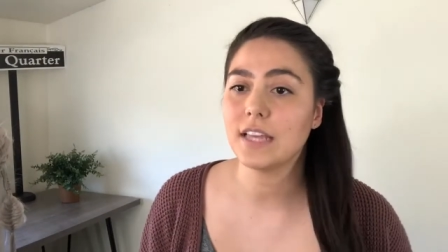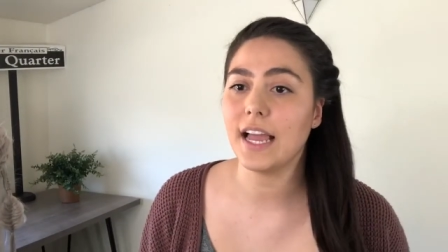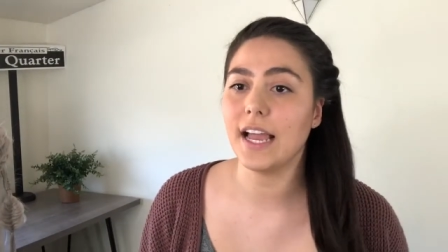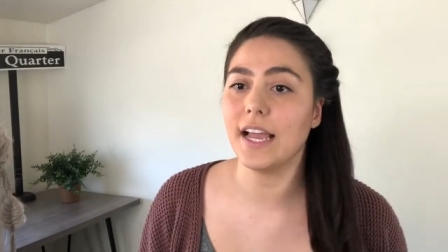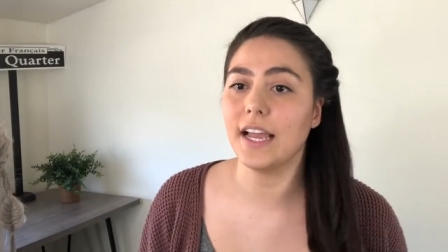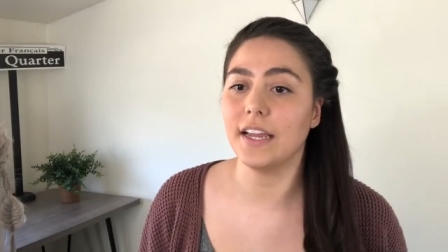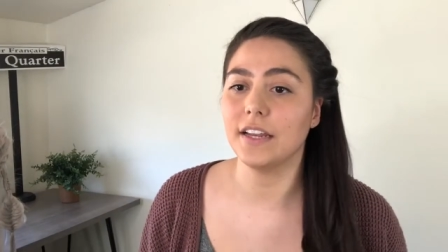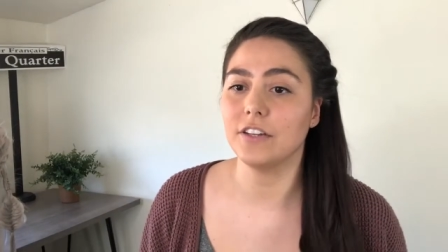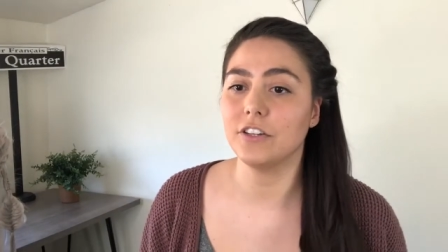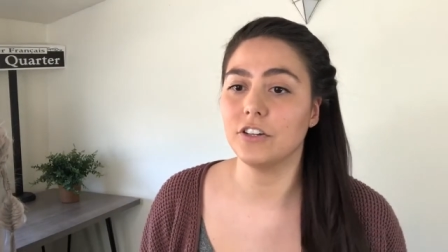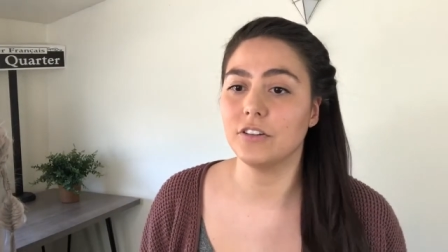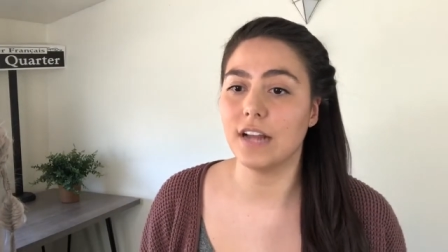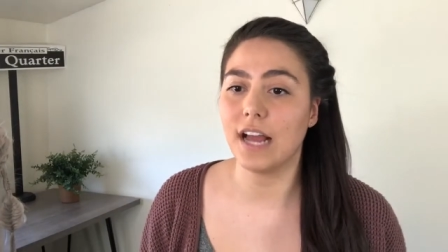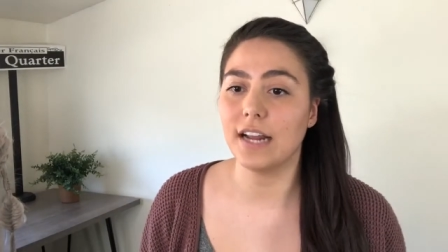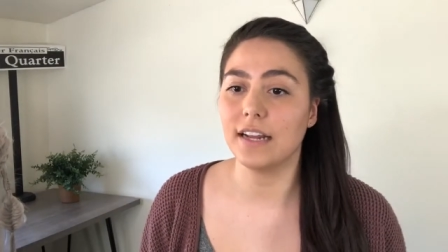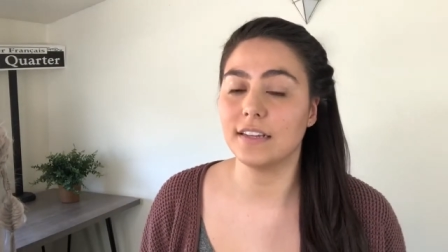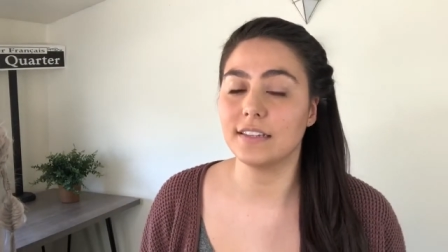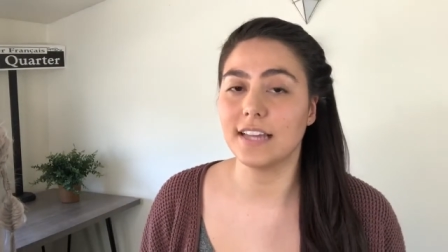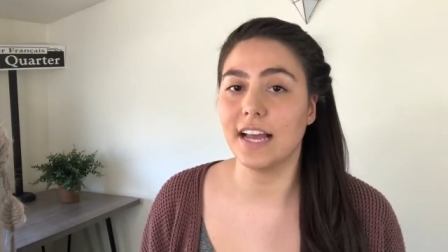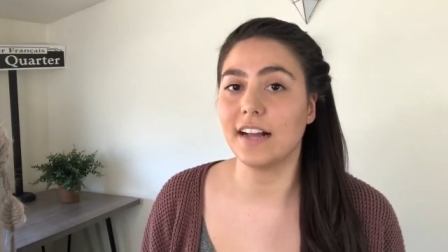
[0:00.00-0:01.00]
and you're not
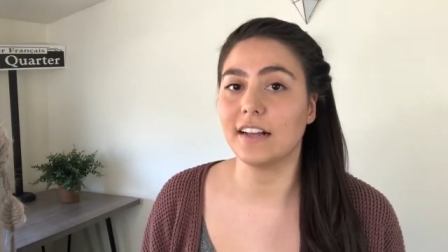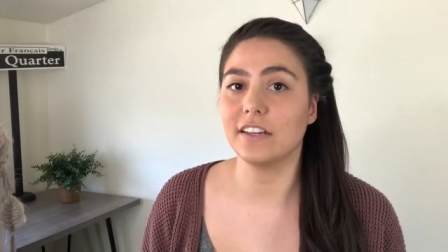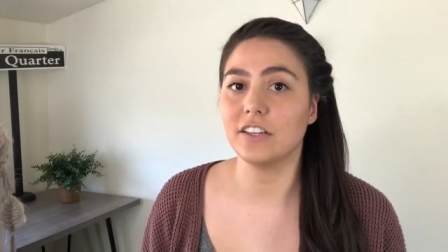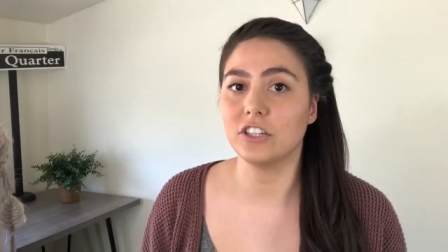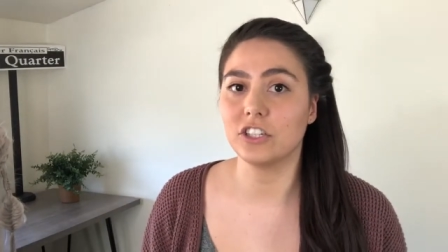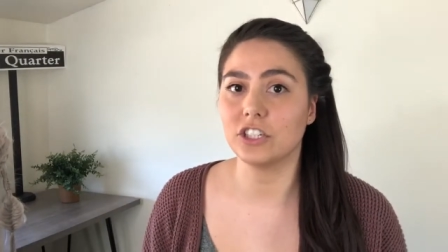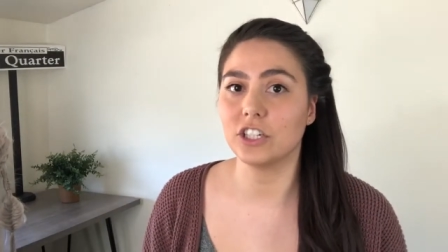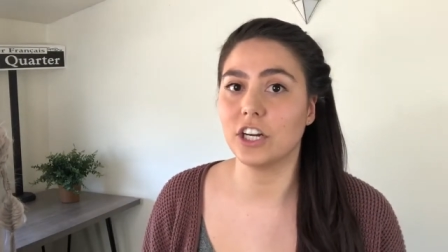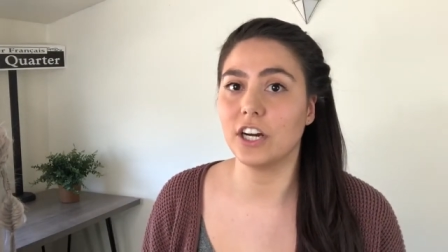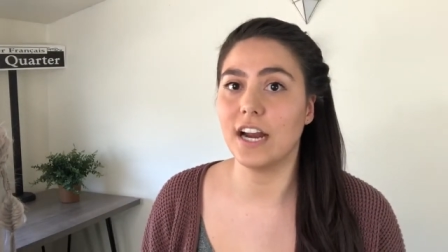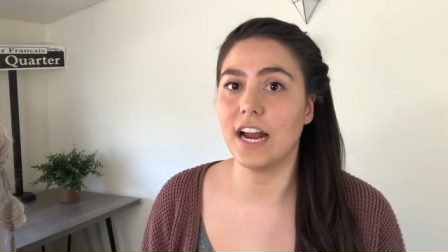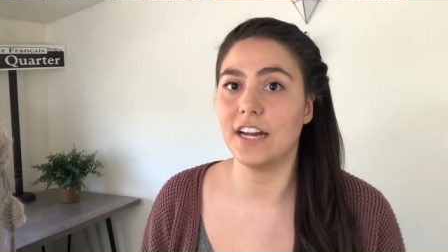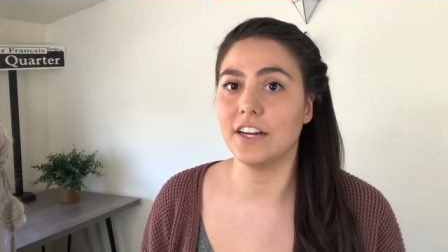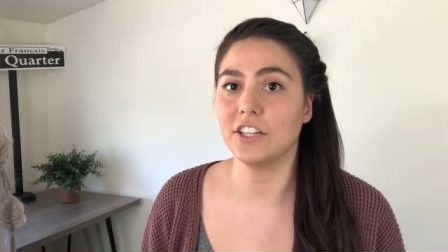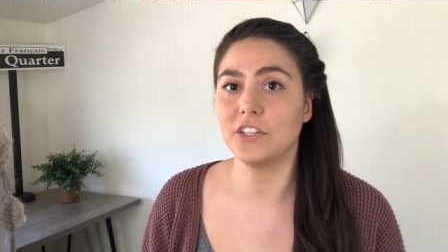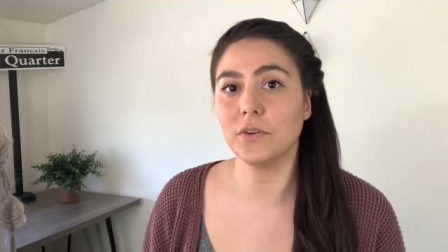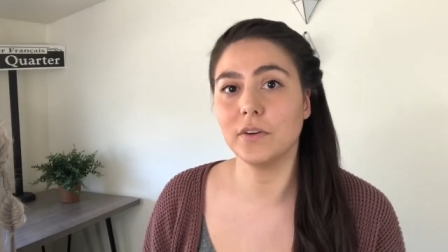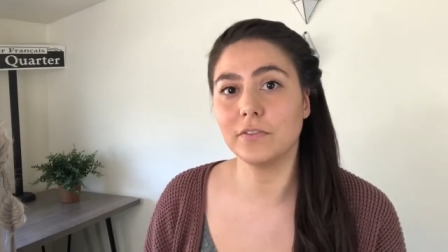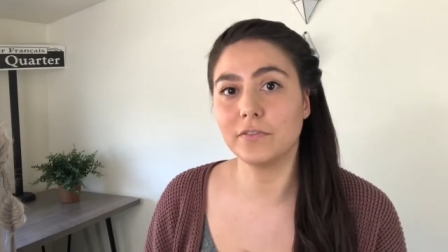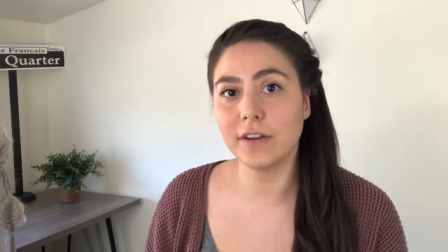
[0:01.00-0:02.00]
exactly sure how to
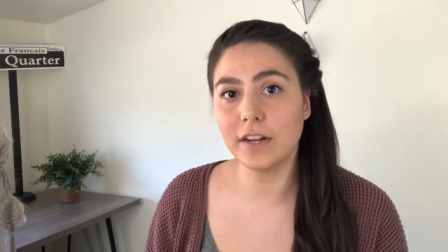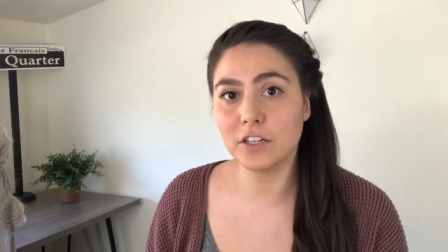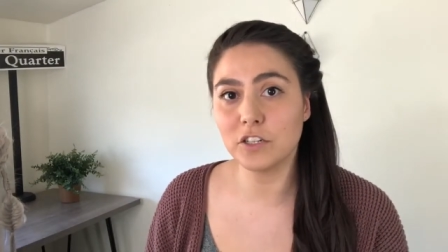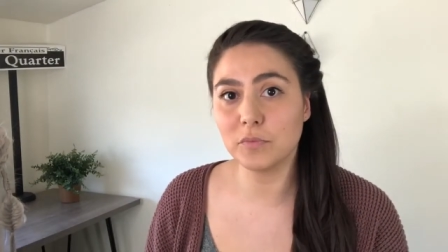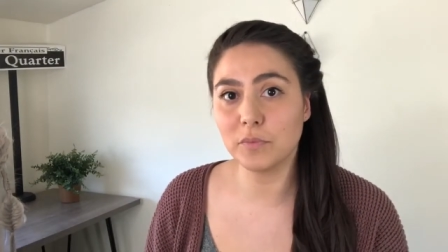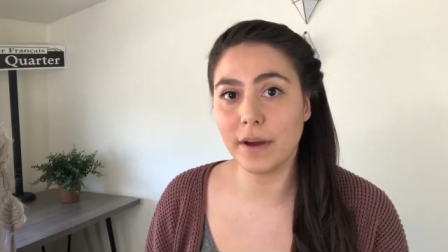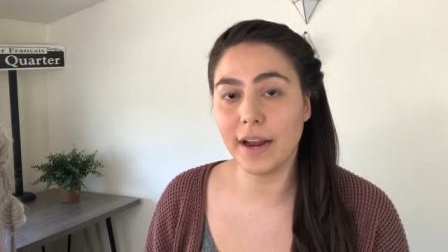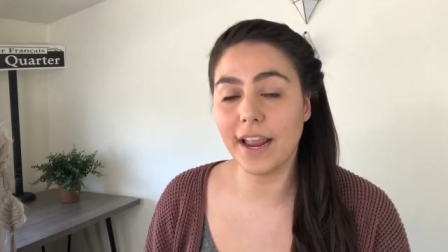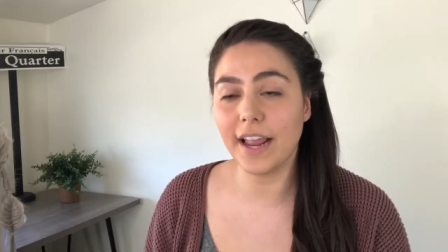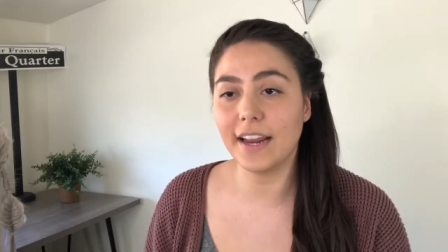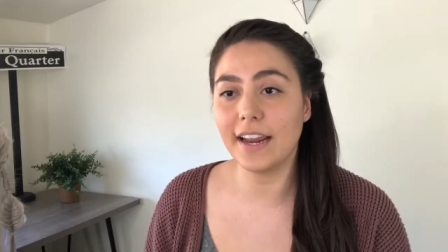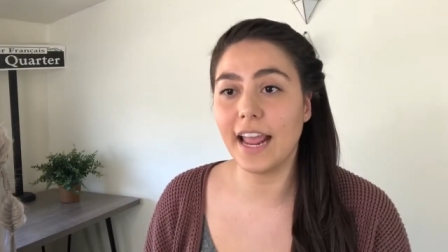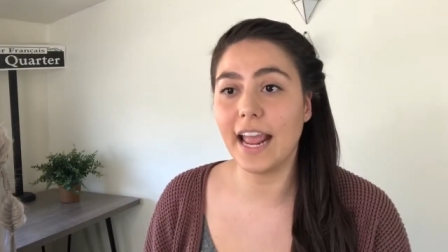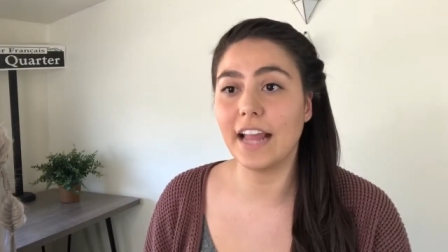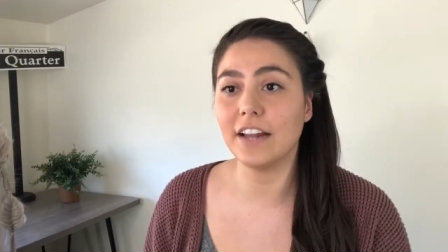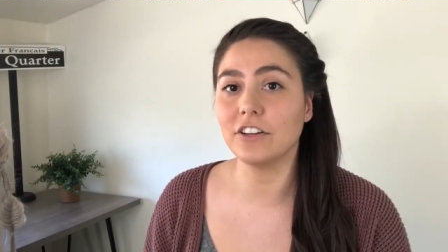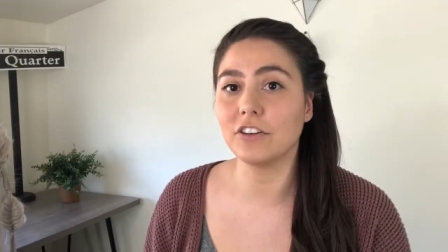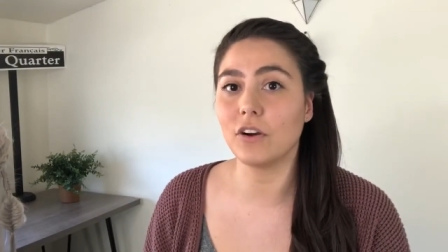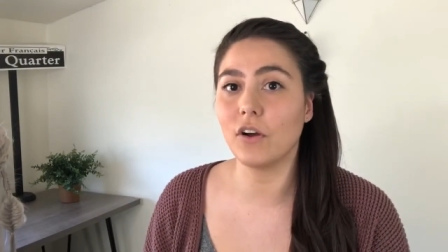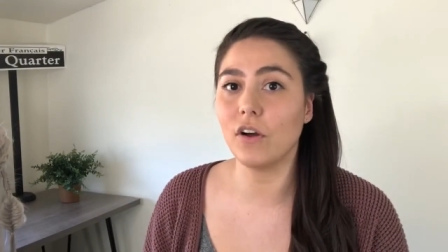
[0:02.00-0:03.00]
do a French braid,
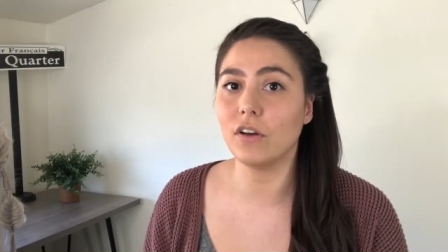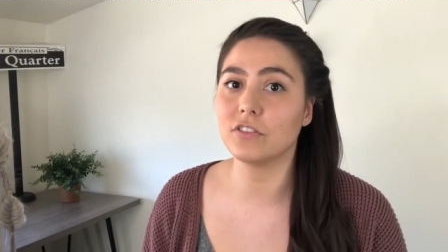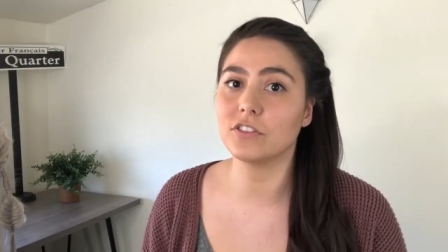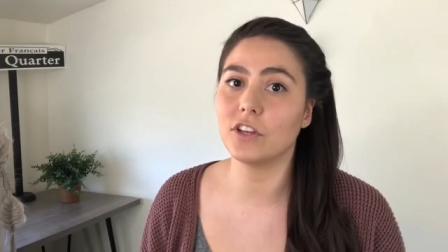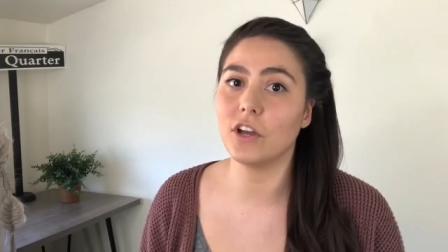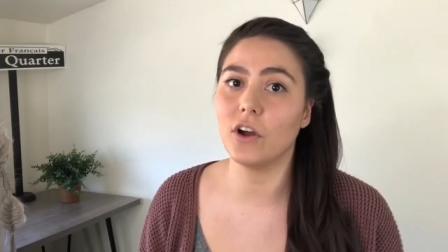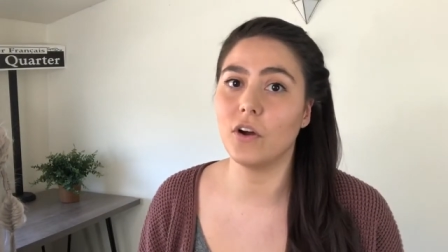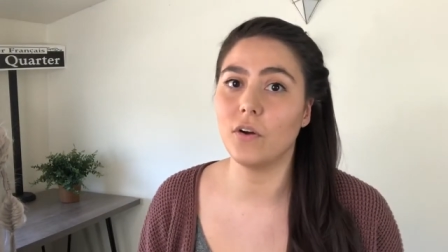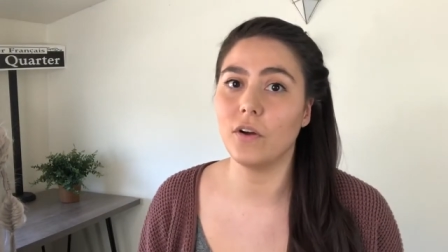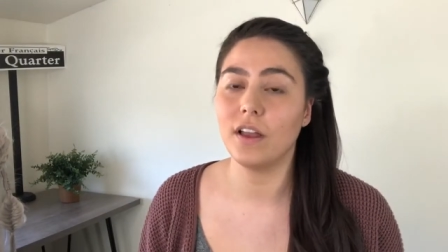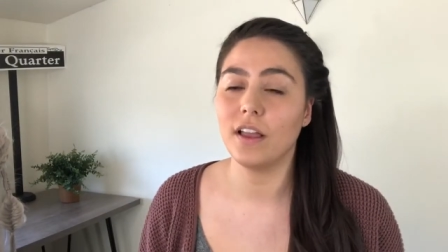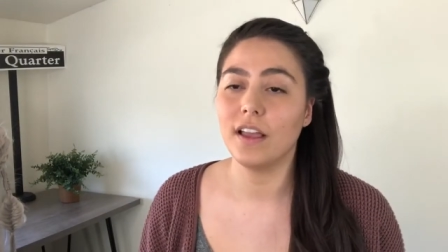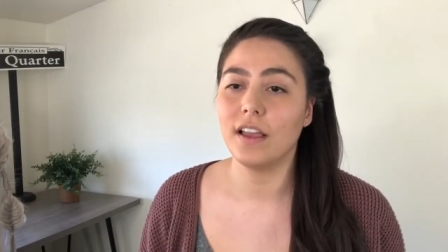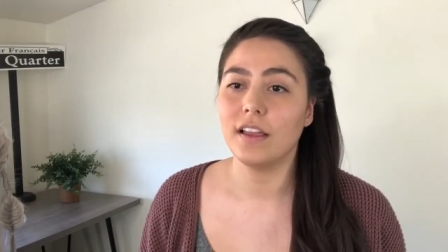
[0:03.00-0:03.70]
and you're also